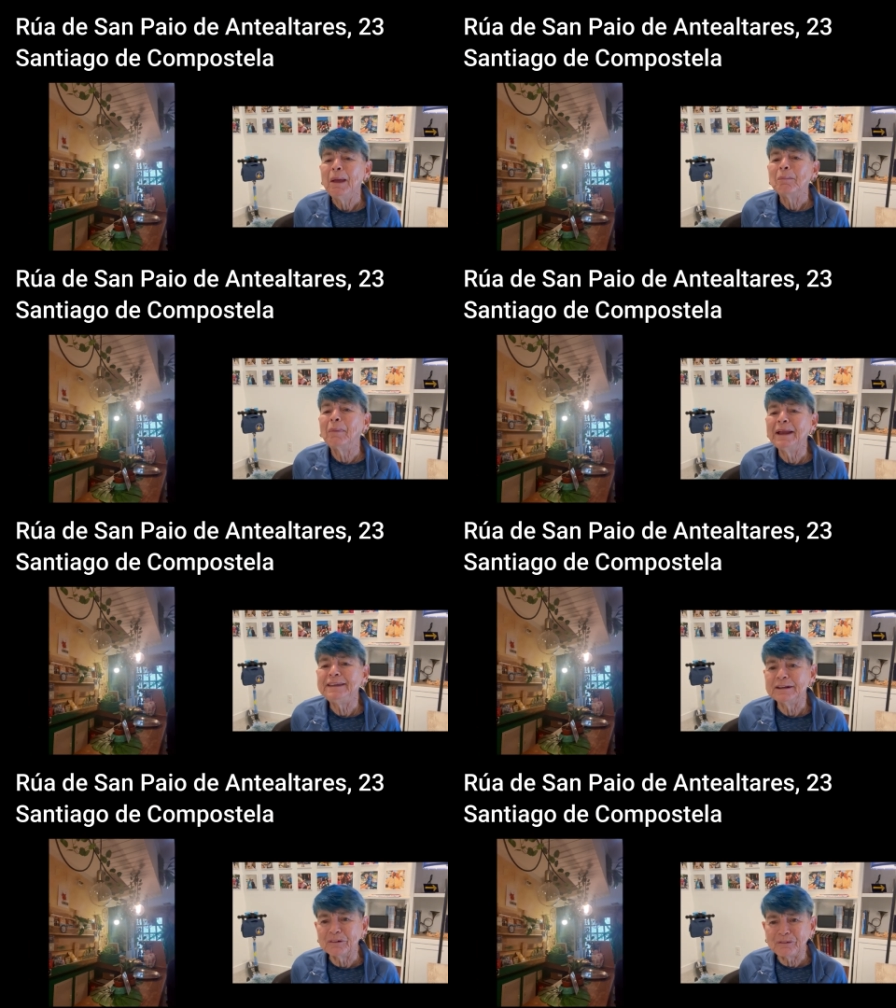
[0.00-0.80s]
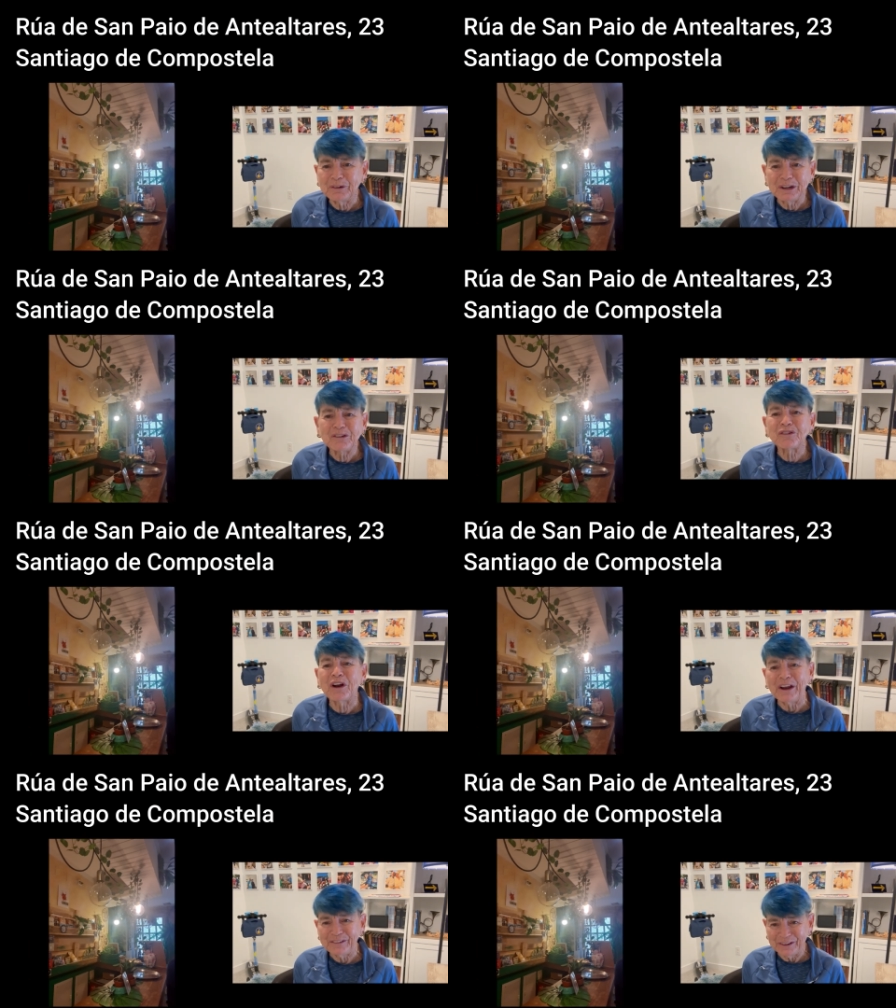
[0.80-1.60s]
My dear friend
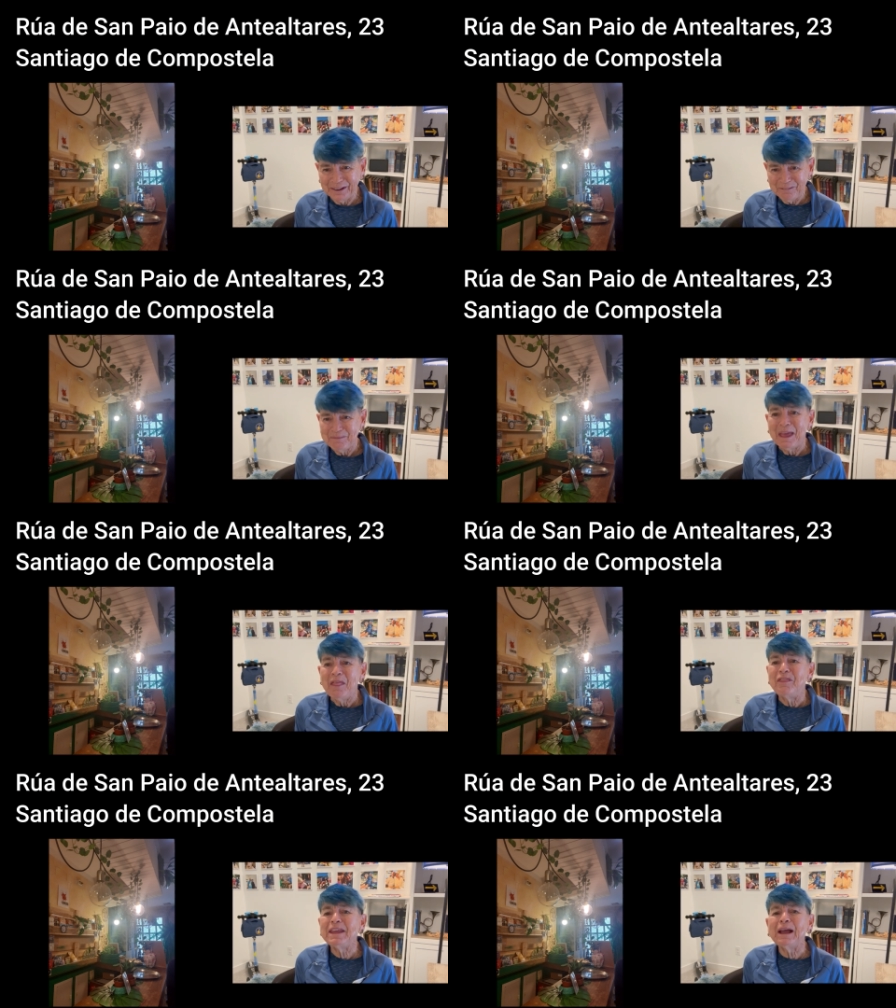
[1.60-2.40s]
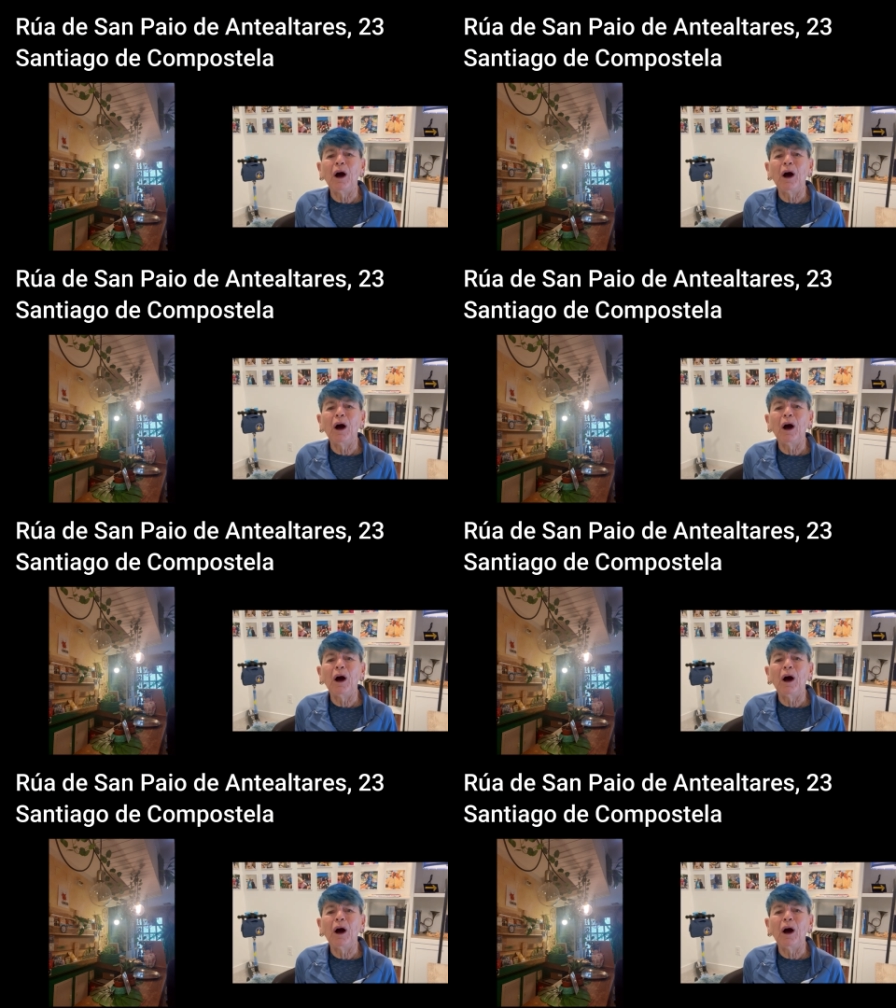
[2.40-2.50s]
Shanta, the